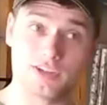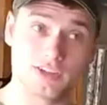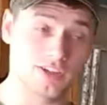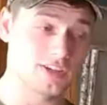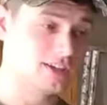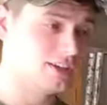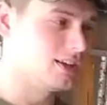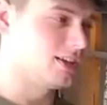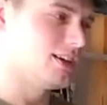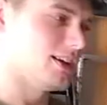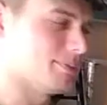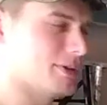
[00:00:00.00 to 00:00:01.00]
here.
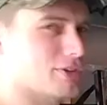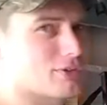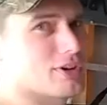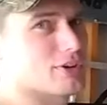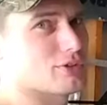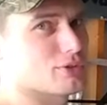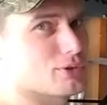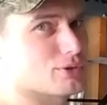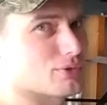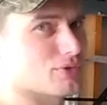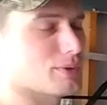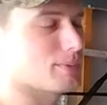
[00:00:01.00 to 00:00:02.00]
I'm not sure how the church
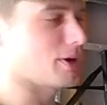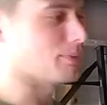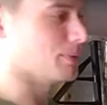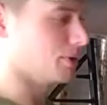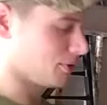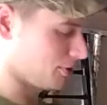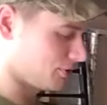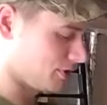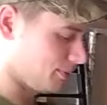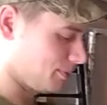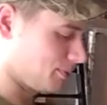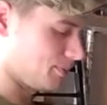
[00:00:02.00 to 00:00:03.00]
will feel about poker chips,